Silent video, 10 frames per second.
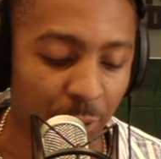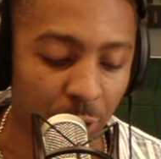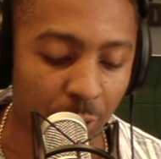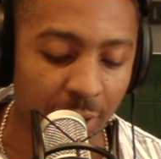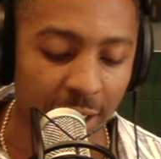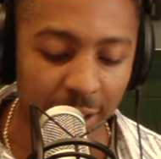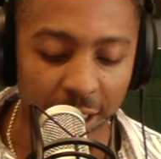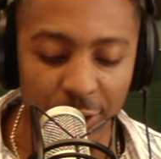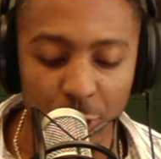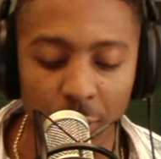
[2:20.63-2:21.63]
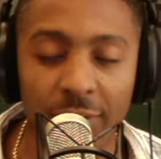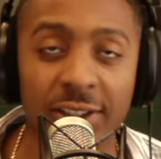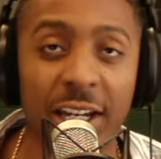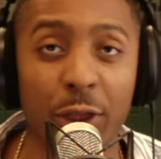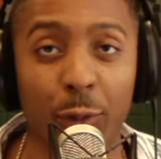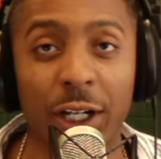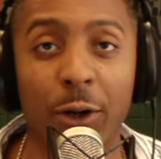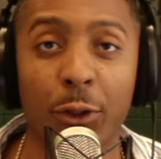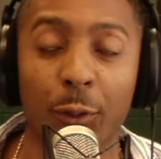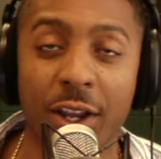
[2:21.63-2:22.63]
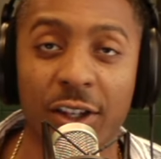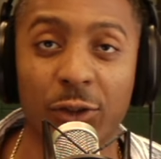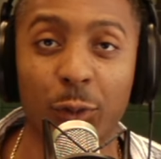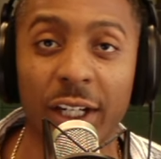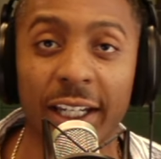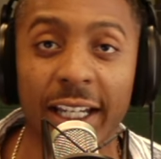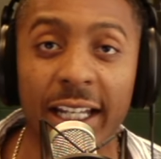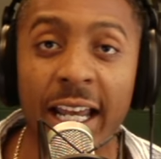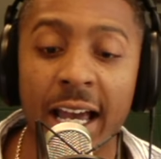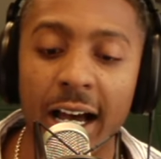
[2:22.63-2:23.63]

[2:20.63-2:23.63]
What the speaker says: And you know that it's UFC 303 this weekend.